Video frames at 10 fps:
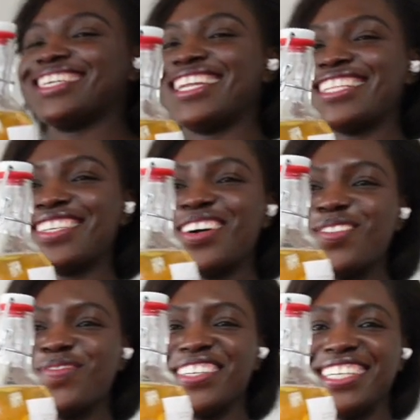Let's
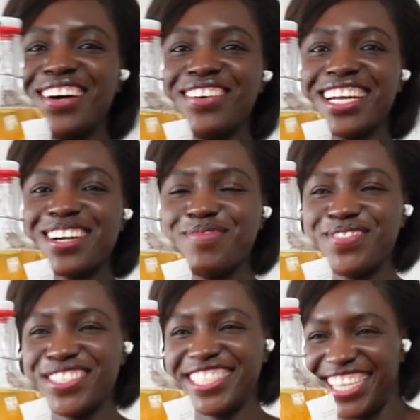open our
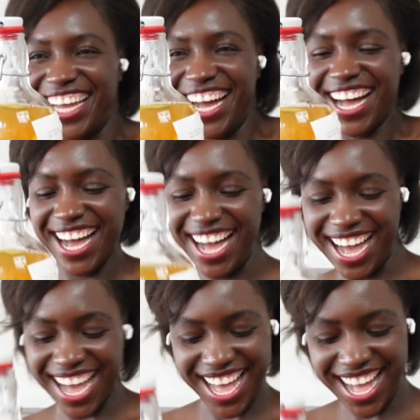
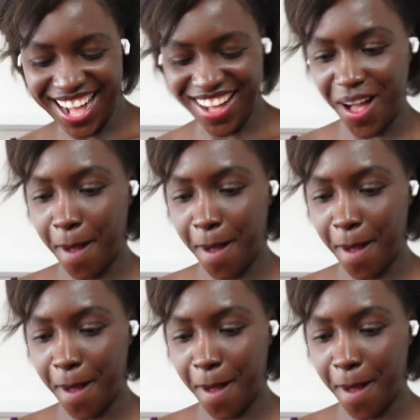kombucha.